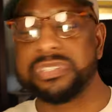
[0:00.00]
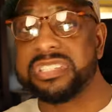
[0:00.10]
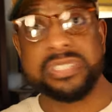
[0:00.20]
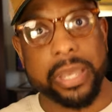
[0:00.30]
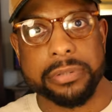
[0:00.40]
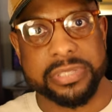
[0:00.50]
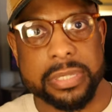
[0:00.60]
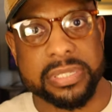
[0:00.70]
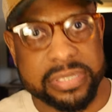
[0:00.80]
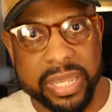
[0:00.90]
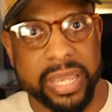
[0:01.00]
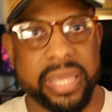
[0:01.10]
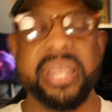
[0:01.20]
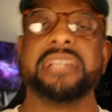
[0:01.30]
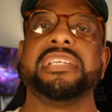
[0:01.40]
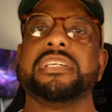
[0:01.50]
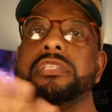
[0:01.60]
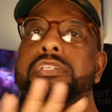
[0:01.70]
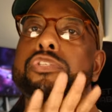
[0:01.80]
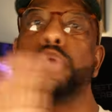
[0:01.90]
still to this day and has
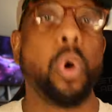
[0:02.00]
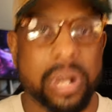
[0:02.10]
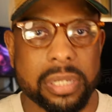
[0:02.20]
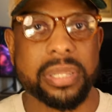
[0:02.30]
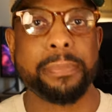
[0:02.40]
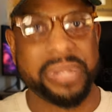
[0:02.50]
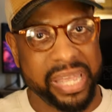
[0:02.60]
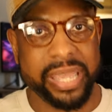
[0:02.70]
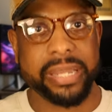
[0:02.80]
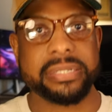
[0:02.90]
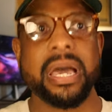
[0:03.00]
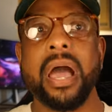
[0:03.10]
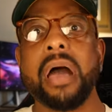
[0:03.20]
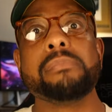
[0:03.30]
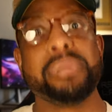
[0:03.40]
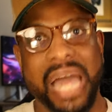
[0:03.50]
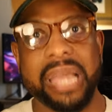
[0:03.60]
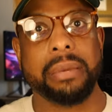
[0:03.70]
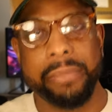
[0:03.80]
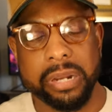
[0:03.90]
historically plagued
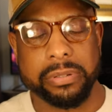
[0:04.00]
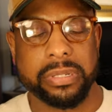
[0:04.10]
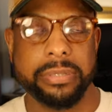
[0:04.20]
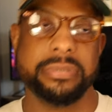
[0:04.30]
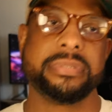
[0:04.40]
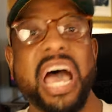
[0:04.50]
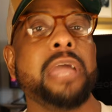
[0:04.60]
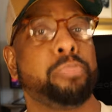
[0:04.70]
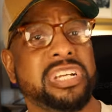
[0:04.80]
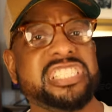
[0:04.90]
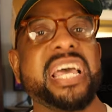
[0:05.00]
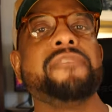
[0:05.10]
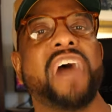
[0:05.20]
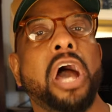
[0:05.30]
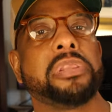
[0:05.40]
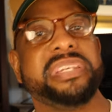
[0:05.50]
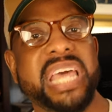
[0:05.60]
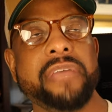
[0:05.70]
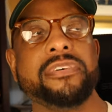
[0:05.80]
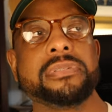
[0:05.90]
Black Americans. I appreciate Viola
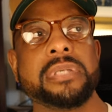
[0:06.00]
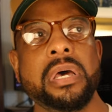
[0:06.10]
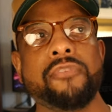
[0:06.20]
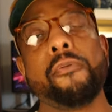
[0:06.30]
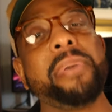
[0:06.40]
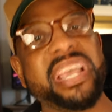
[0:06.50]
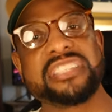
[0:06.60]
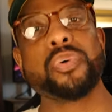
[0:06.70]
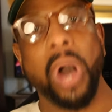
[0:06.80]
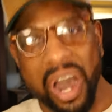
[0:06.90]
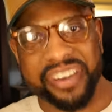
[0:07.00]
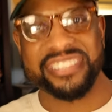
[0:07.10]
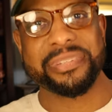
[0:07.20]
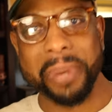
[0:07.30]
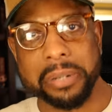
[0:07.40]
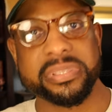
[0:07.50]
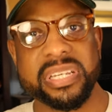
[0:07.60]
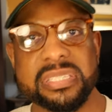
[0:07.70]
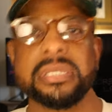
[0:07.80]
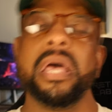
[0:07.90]
Davis for being so honest about
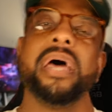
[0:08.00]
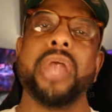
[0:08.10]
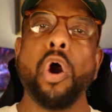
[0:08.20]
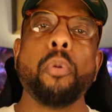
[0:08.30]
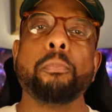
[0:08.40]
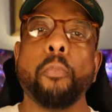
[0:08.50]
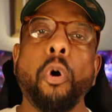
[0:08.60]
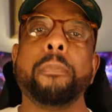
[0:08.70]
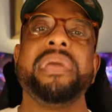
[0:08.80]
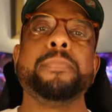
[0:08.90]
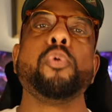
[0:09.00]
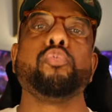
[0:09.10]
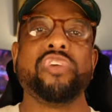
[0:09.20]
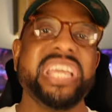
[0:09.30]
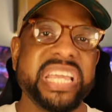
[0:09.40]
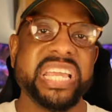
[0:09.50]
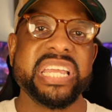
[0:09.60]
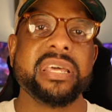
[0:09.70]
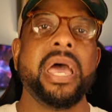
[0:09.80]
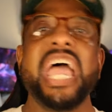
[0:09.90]
this, and I hope more people
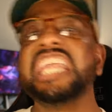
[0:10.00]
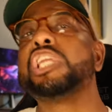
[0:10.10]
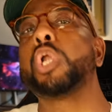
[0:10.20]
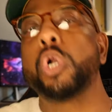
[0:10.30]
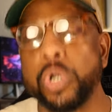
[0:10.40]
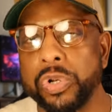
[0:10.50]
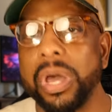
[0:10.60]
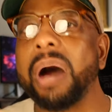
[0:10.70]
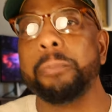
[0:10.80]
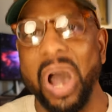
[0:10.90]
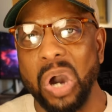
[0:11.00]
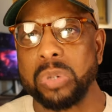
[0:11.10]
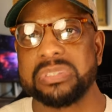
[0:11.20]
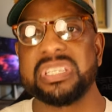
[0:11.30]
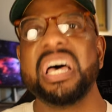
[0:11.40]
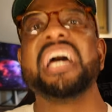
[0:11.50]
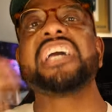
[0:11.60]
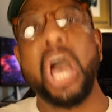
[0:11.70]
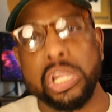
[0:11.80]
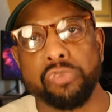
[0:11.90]
read and learn about
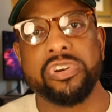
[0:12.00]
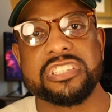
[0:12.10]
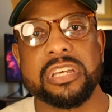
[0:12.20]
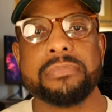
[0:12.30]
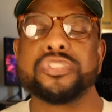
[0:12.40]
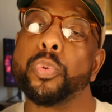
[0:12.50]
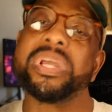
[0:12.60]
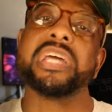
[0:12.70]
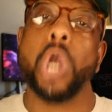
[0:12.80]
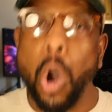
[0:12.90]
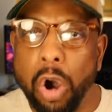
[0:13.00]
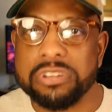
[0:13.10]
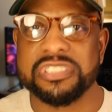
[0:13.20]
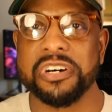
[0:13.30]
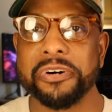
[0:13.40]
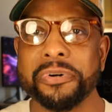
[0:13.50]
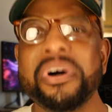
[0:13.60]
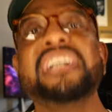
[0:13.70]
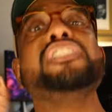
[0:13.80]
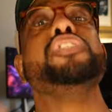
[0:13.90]
colorism so we can also
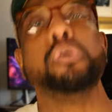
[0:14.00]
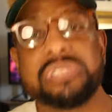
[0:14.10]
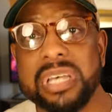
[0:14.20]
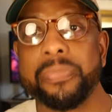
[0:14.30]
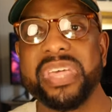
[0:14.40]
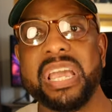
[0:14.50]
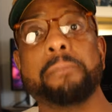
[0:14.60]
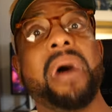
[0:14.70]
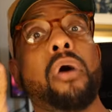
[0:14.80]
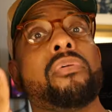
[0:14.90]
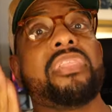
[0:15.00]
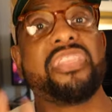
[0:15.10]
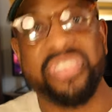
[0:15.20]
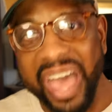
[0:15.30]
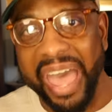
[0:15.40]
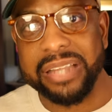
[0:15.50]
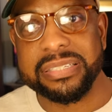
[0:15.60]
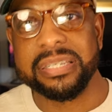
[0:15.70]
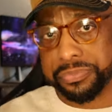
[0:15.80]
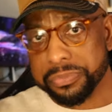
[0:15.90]
do something about
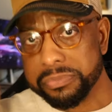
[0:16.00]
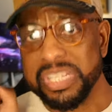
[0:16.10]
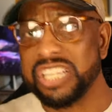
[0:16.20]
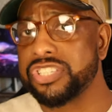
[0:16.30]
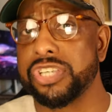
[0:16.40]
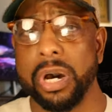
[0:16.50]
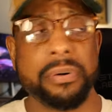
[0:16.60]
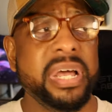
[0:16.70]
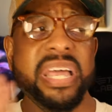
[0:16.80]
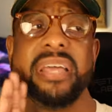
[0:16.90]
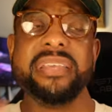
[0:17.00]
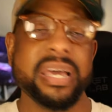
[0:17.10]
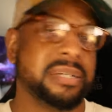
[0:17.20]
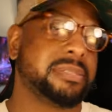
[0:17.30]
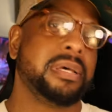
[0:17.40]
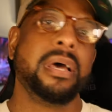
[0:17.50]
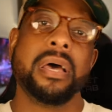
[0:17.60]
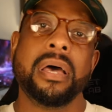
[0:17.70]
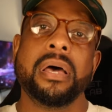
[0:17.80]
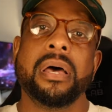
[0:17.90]
that. So, yes,
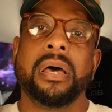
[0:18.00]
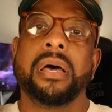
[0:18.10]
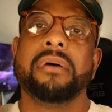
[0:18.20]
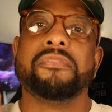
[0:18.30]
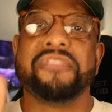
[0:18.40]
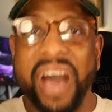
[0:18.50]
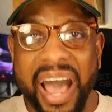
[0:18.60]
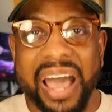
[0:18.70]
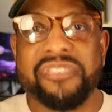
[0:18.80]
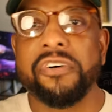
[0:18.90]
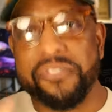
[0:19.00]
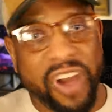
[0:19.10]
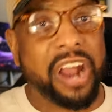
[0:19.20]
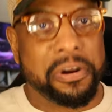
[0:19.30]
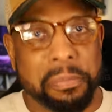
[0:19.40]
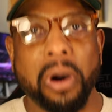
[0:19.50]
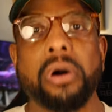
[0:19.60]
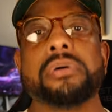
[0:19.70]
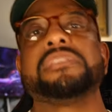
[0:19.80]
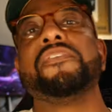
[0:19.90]
five
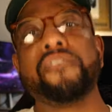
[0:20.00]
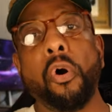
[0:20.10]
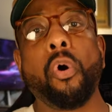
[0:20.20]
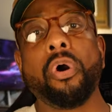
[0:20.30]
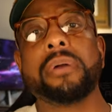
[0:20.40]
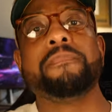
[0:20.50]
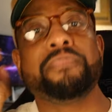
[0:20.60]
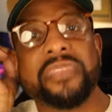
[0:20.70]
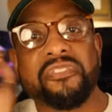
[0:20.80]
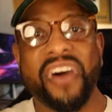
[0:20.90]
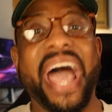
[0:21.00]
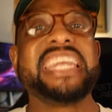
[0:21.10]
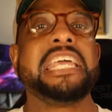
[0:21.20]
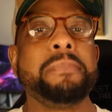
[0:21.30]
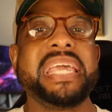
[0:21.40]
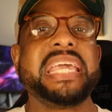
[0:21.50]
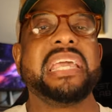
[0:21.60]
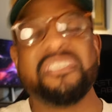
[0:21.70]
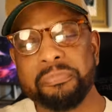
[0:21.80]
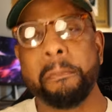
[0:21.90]
fireballs for Finding
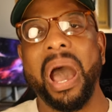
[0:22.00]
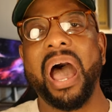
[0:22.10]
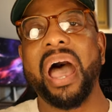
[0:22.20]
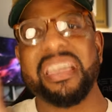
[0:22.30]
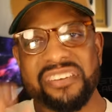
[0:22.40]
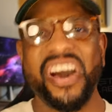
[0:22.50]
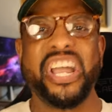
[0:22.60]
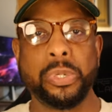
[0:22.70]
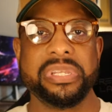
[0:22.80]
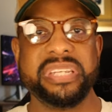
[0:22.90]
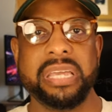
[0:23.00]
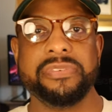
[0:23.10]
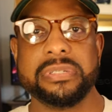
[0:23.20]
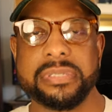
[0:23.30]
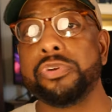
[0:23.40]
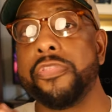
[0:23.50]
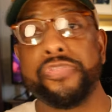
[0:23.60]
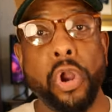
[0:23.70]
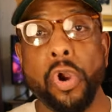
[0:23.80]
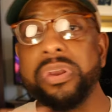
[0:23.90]
Me by Viola Davis. The
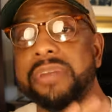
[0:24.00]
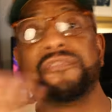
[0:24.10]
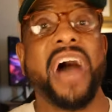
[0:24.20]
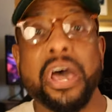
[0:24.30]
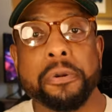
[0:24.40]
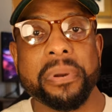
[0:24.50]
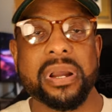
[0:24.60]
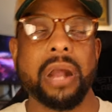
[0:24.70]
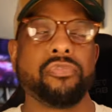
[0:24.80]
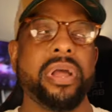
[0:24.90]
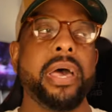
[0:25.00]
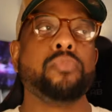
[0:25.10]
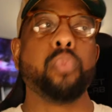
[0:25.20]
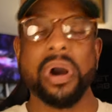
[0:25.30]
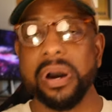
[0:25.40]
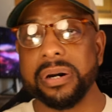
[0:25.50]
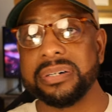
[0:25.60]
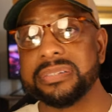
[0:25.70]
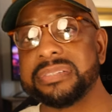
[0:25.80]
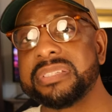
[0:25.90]
third and final book I read
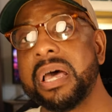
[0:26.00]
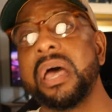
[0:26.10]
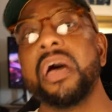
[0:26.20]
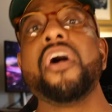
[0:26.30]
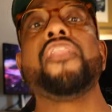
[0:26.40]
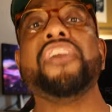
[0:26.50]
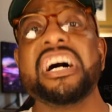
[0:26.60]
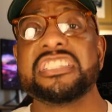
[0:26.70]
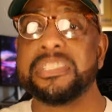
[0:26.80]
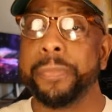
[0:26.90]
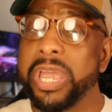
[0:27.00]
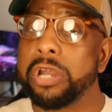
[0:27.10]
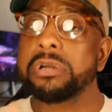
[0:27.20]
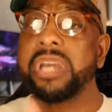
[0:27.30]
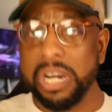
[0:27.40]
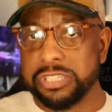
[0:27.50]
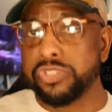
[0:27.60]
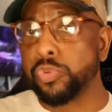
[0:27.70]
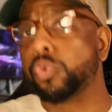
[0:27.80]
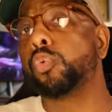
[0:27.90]
was The Spear Cuts
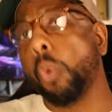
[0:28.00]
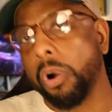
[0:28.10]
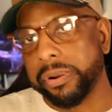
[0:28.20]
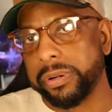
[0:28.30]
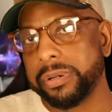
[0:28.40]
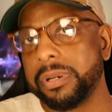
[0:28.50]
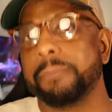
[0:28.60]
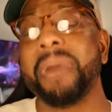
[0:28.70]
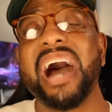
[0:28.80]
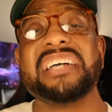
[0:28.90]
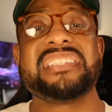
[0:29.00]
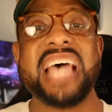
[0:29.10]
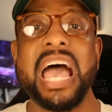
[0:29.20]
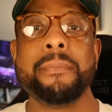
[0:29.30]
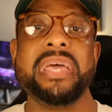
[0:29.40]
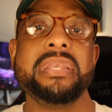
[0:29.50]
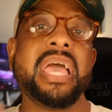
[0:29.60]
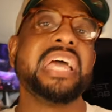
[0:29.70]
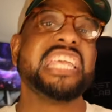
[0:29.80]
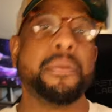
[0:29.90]
Through Water by Simon
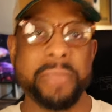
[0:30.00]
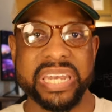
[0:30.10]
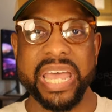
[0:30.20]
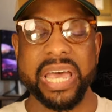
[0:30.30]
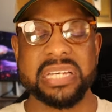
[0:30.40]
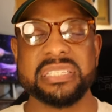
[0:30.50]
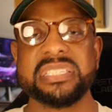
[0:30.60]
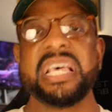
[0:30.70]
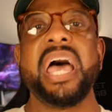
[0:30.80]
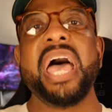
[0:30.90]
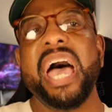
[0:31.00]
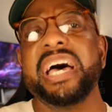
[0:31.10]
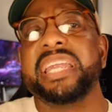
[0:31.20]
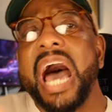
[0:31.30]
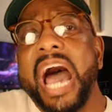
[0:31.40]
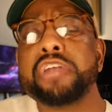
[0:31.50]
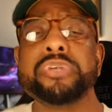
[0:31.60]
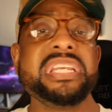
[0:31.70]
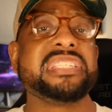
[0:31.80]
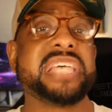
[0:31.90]
Jimenez. And I don't
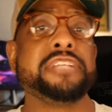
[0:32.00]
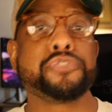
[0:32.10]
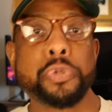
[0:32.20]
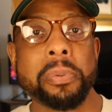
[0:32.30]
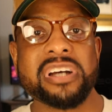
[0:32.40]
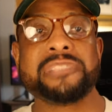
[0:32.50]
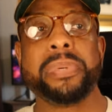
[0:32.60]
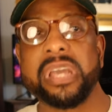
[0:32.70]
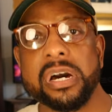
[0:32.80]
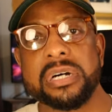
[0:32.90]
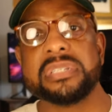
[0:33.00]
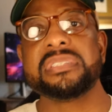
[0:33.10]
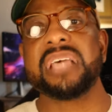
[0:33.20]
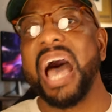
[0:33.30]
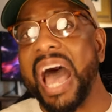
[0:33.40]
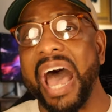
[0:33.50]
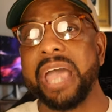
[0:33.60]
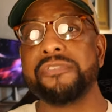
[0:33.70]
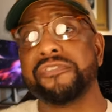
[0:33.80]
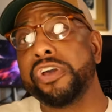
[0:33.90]
need to say too much because
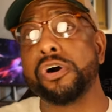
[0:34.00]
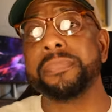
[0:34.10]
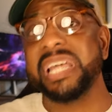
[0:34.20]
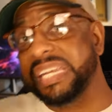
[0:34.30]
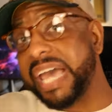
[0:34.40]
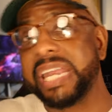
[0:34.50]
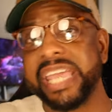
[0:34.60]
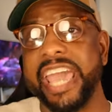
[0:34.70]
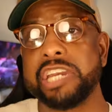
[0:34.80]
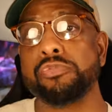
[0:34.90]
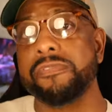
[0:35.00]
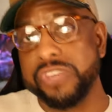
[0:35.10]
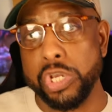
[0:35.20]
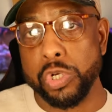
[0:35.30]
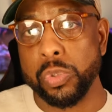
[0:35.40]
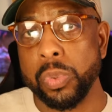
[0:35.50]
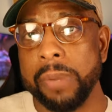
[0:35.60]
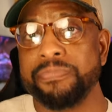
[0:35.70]
I filmed a dedicated review